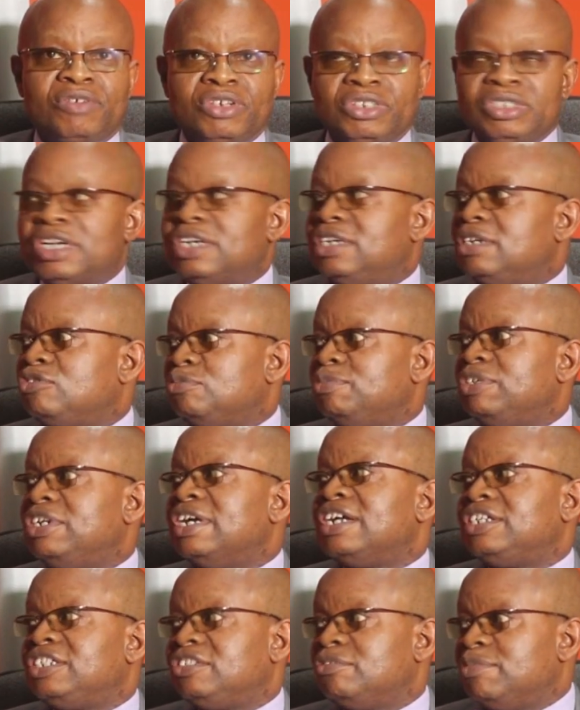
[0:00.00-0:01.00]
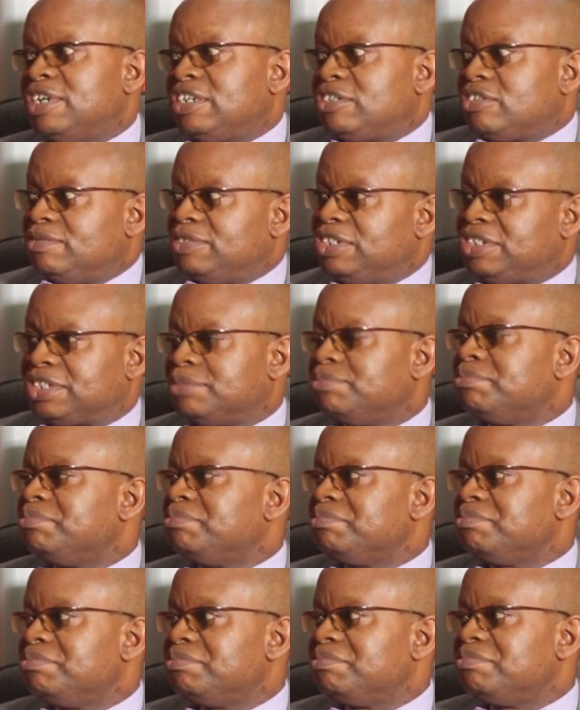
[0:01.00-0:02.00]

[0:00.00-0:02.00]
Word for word: I consider them to be the achievement of the team.